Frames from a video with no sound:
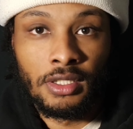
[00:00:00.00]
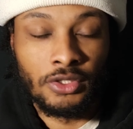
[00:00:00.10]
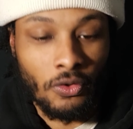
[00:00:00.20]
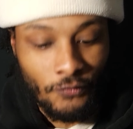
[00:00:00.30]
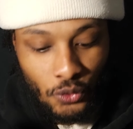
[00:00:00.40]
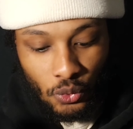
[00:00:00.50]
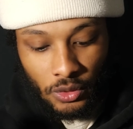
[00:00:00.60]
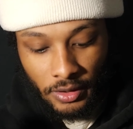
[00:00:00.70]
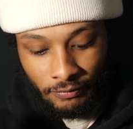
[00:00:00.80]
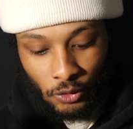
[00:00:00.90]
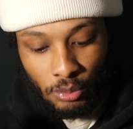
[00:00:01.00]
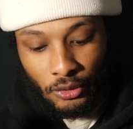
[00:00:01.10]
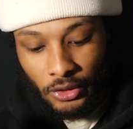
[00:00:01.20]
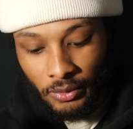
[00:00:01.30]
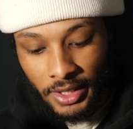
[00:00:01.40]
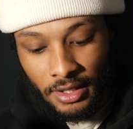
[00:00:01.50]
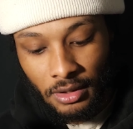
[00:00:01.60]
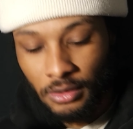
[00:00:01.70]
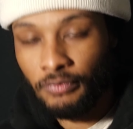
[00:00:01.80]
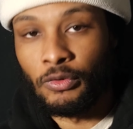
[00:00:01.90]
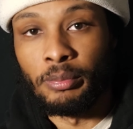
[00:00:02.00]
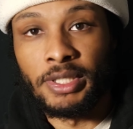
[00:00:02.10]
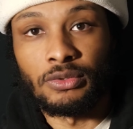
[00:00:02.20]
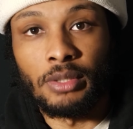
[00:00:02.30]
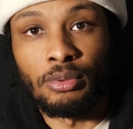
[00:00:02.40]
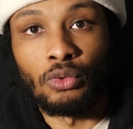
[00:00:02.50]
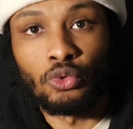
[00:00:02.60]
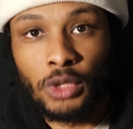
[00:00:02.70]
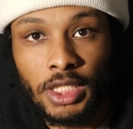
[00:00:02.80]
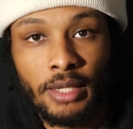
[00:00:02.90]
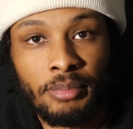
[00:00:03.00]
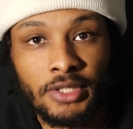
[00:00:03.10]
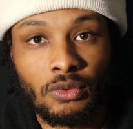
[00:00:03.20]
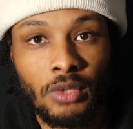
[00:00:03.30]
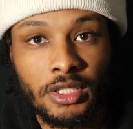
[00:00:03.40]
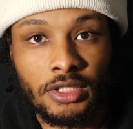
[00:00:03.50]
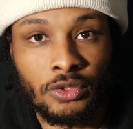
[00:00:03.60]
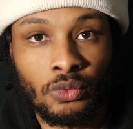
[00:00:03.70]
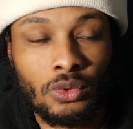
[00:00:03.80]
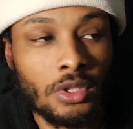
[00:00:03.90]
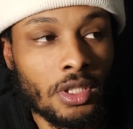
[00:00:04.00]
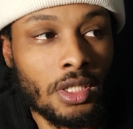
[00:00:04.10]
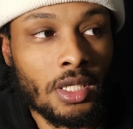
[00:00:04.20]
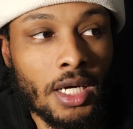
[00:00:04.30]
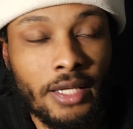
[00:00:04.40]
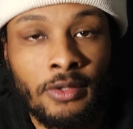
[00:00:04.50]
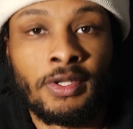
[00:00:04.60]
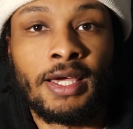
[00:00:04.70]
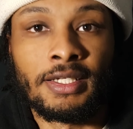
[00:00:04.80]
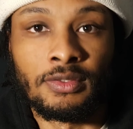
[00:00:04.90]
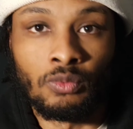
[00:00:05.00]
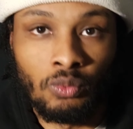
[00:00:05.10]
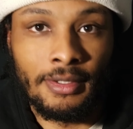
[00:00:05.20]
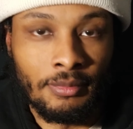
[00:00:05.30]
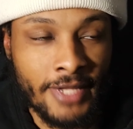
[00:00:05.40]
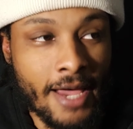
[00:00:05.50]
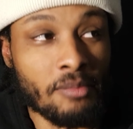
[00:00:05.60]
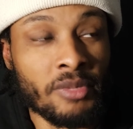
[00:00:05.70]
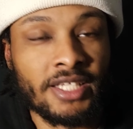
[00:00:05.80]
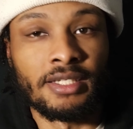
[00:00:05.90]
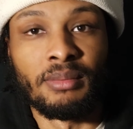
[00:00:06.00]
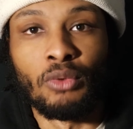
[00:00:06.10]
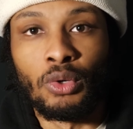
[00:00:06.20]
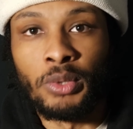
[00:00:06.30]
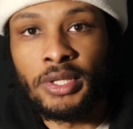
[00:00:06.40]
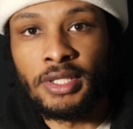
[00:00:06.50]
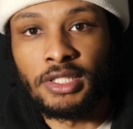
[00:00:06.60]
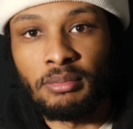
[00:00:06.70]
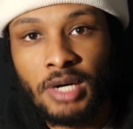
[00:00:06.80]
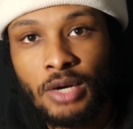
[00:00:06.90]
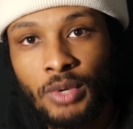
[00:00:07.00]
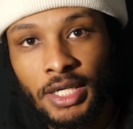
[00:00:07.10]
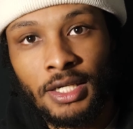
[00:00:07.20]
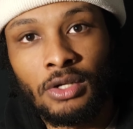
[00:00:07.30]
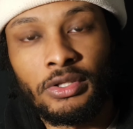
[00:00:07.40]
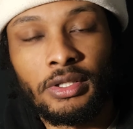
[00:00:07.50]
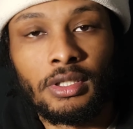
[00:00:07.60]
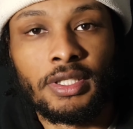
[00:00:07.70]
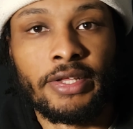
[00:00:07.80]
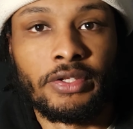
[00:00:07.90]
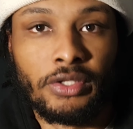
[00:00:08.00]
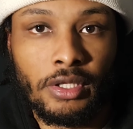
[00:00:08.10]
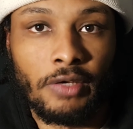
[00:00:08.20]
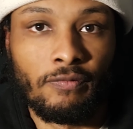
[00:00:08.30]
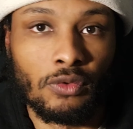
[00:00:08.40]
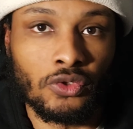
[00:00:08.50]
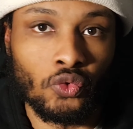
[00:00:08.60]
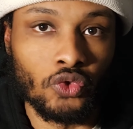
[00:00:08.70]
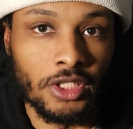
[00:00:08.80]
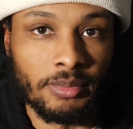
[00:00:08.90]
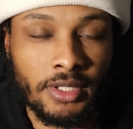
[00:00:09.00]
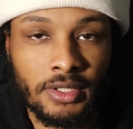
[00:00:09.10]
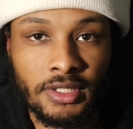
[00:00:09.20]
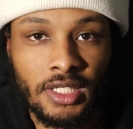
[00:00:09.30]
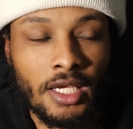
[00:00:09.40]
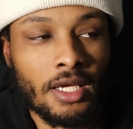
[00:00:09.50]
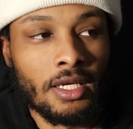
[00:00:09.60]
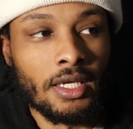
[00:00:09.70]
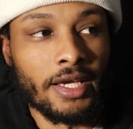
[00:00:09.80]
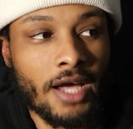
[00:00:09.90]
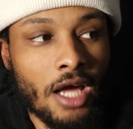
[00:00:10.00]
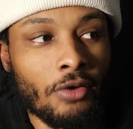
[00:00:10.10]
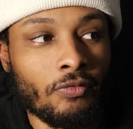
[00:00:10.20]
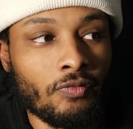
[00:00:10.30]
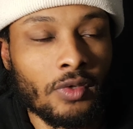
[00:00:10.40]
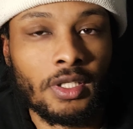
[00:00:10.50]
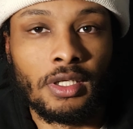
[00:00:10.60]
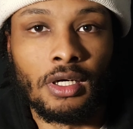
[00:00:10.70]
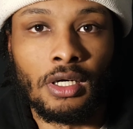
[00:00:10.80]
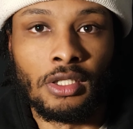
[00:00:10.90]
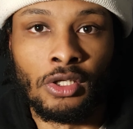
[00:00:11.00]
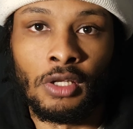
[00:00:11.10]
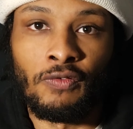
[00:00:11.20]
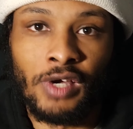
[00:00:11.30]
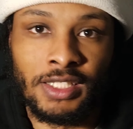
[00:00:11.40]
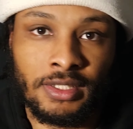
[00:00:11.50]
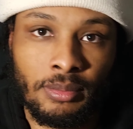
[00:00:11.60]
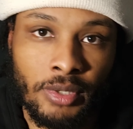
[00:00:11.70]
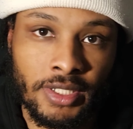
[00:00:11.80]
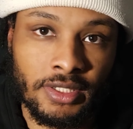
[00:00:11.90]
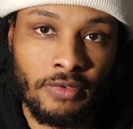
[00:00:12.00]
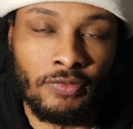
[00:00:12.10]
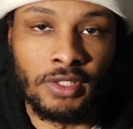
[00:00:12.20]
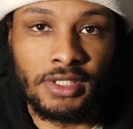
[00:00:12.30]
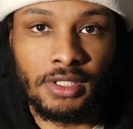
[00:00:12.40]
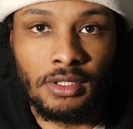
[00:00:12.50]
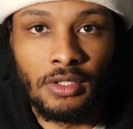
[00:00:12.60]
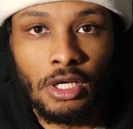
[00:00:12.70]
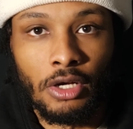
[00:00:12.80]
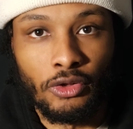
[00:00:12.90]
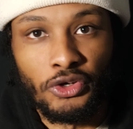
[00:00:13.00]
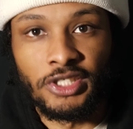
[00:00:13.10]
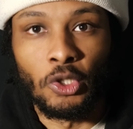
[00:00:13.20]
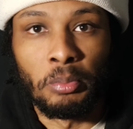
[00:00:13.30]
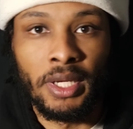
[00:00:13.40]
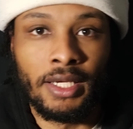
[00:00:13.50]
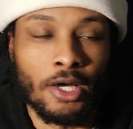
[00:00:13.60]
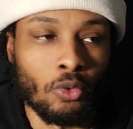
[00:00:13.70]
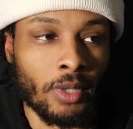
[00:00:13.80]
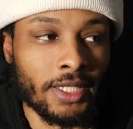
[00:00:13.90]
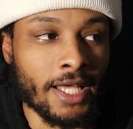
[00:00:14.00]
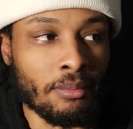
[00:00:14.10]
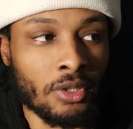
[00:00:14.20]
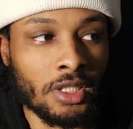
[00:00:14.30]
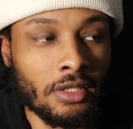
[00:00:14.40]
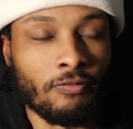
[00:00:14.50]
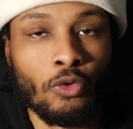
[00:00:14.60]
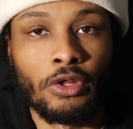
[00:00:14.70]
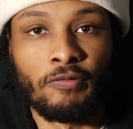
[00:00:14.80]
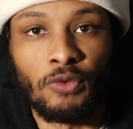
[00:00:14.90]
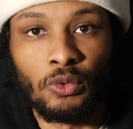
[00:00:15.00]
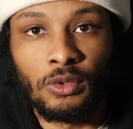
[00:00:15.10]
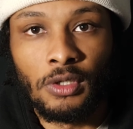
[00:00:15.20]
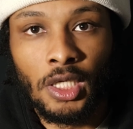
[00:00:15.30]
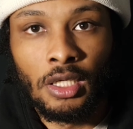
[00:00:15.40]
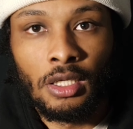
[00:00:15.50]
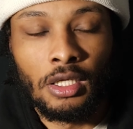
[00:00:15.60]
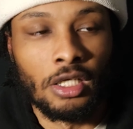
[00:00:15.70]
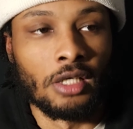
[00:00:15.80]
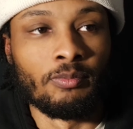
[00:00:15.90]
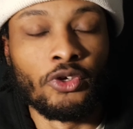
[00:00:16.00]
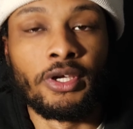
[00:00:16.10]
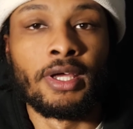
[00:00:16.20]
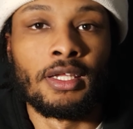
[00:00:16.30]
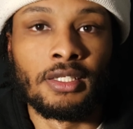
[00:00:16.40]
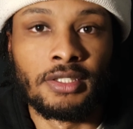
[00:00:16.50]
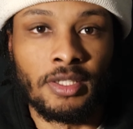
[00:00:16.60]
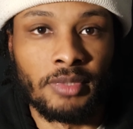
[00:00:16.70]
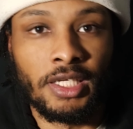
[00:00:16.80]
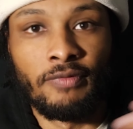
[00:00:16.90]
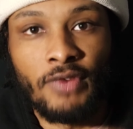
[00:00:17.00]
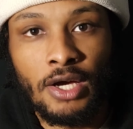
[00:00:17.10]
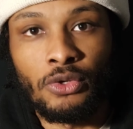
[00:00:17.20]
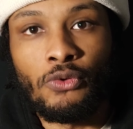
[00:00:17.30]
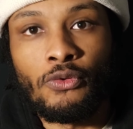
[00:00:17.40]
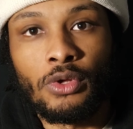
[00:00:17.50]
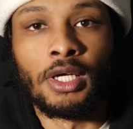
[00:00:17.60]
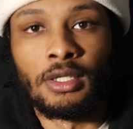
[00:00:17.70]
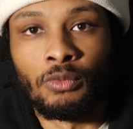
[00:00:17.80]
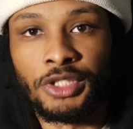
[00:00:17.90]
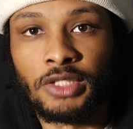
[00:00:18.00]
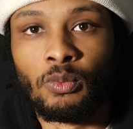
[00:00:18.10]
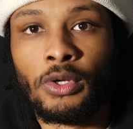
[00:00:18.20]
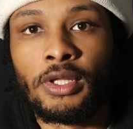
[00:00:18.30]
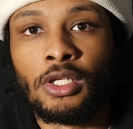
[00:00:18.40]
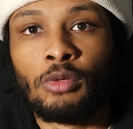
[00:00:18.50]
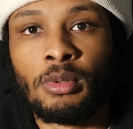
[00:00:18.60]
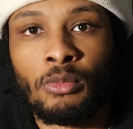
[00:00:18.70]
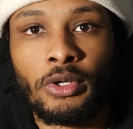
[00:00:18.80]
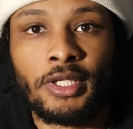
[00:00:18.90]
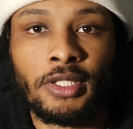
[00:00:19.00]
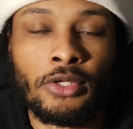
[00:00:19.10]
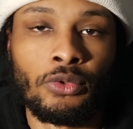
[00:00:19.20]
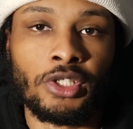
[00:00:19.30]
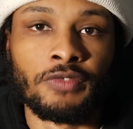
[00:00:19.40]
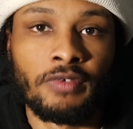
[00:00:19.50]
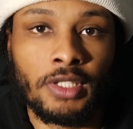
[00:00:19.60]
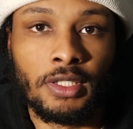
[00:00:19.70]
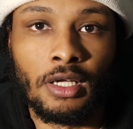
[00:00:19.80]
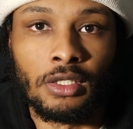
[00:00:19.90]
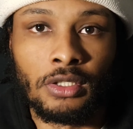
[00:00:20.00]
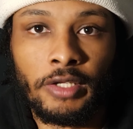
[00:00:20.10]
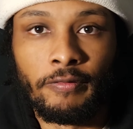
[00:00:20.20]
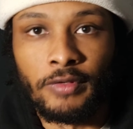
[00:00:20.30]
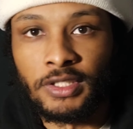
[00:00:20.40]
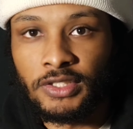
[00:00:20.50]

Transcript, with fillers: So if you if you pre-order right now for a Pixel 8 Pro, you get that Pixel Watch 2. I think that is that makes it more worth it to buy right now than the nothing phone two just because it kind of uh, nullifies the price difference. Although you're still paying outright that money for the phone, um, you're getting something in value which is worth a little bit more than the $350 difference.